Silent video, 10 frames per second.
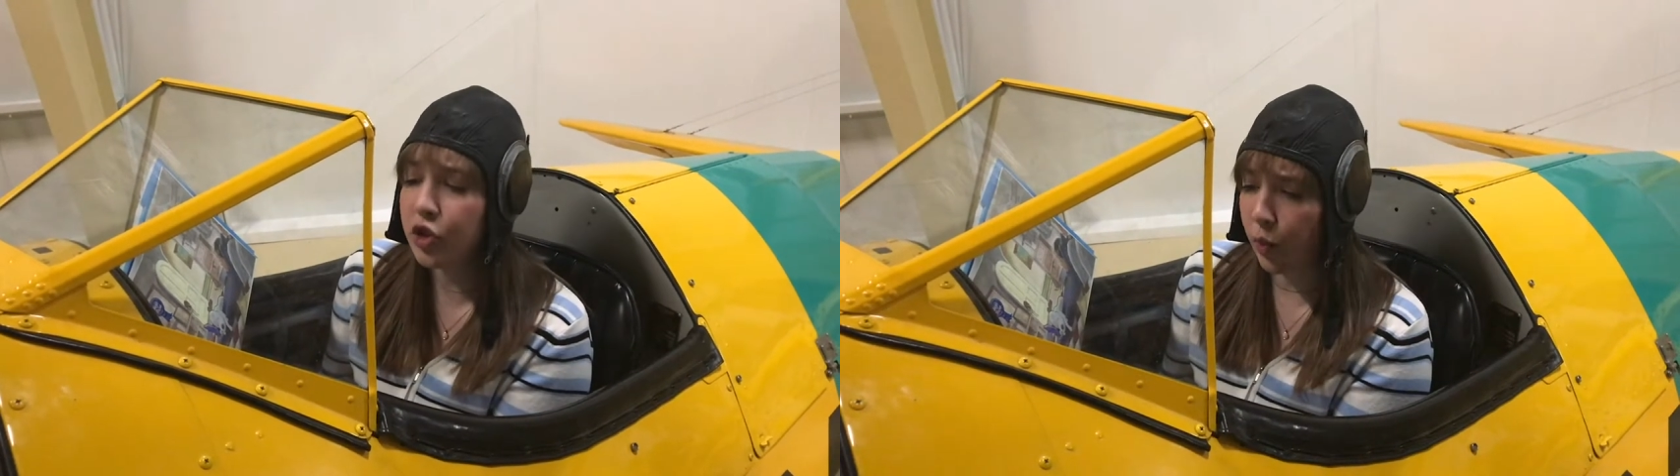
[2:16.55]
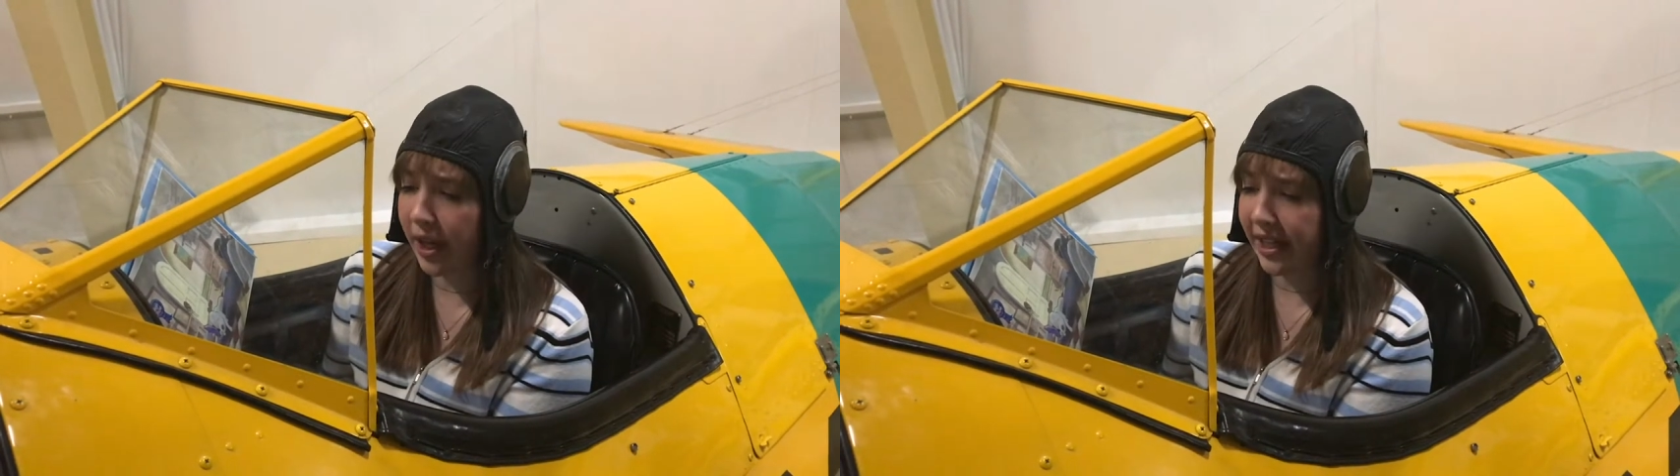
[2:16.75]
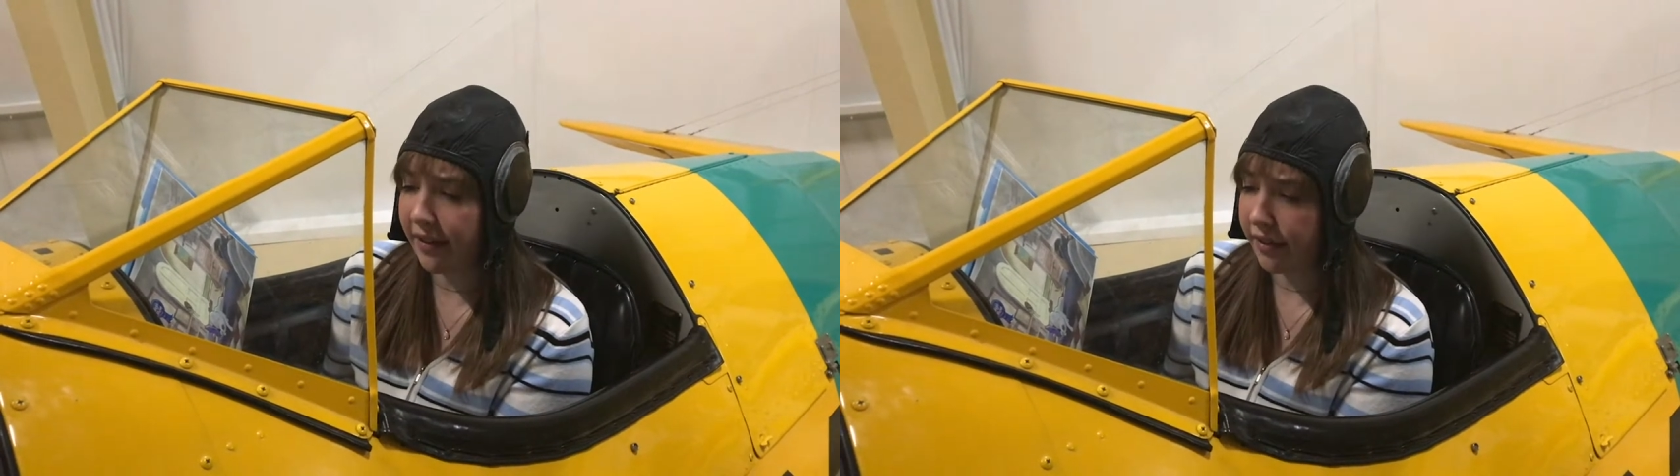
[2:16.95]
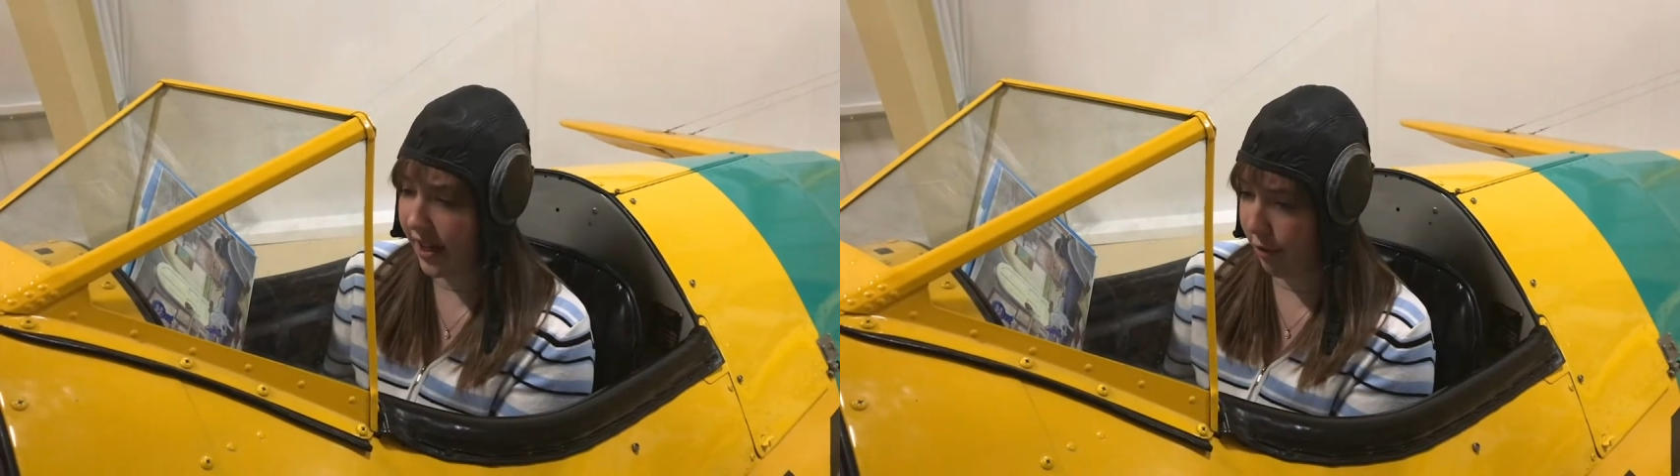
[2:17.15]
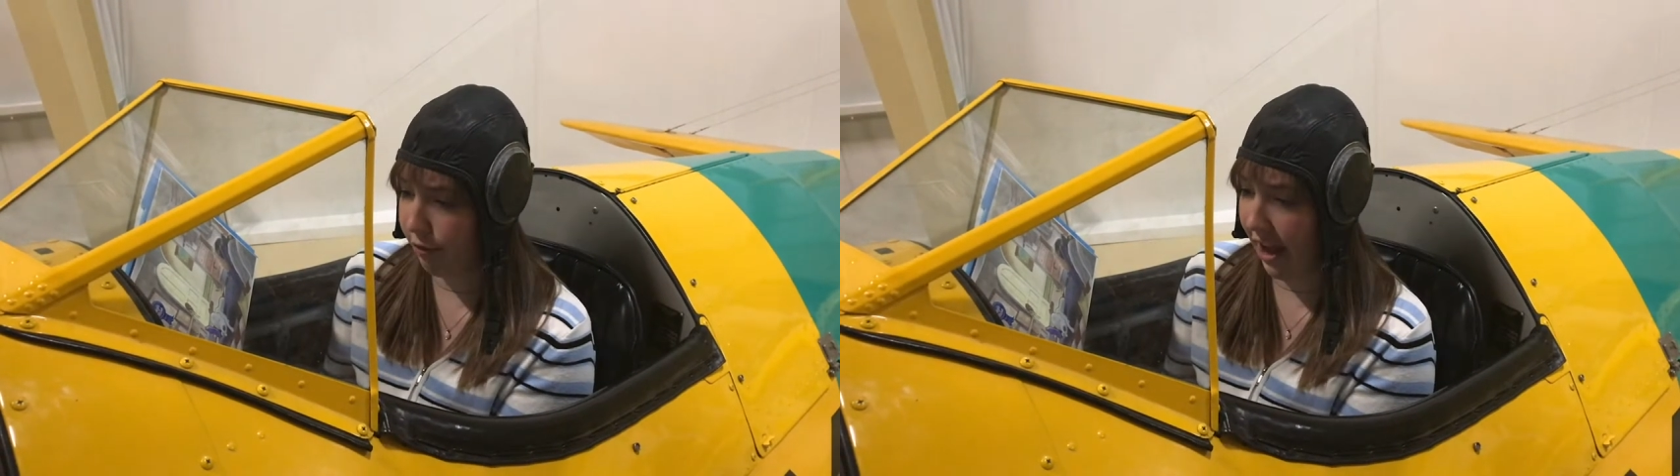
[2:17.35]
20th,
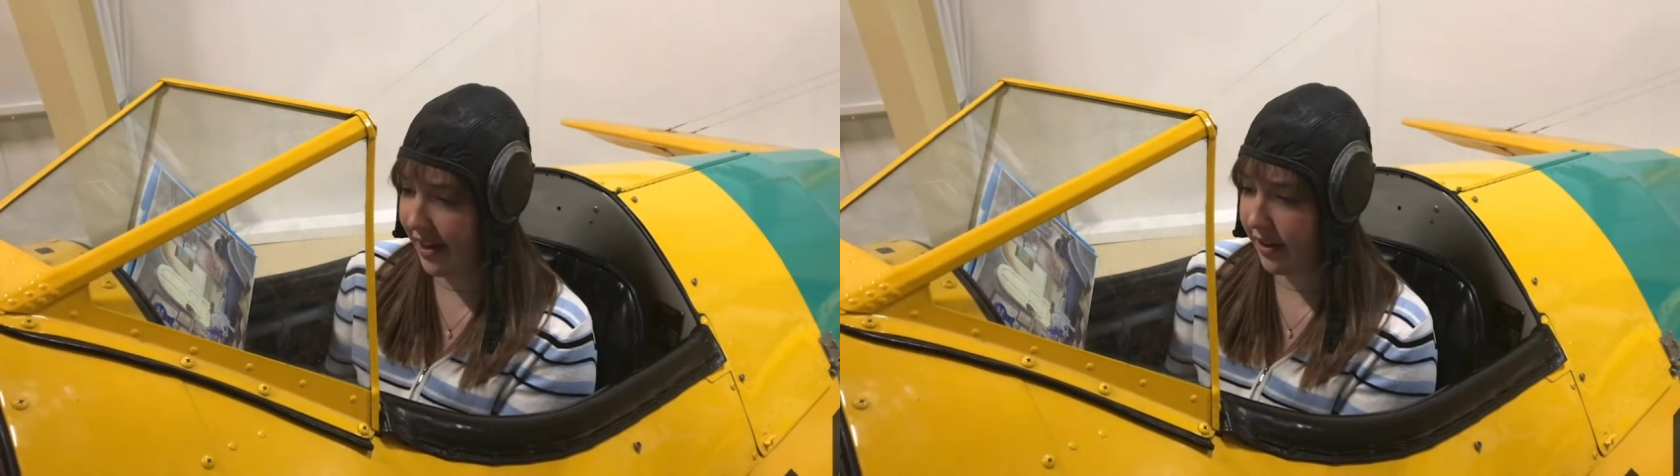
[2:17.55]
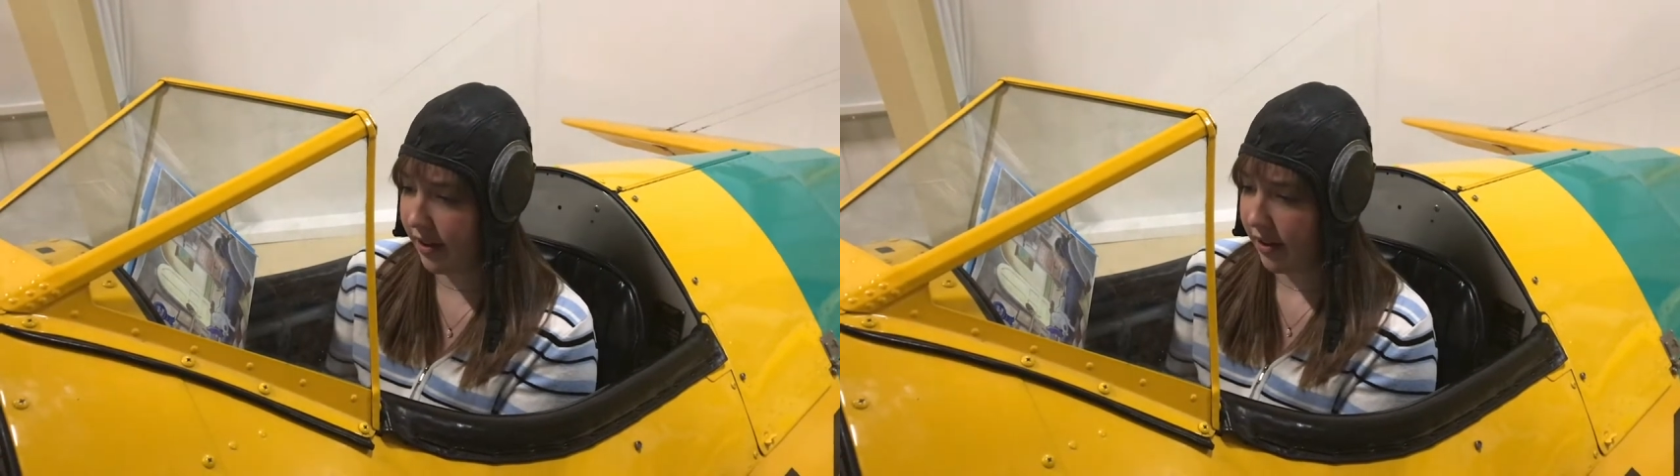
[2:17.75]
it read.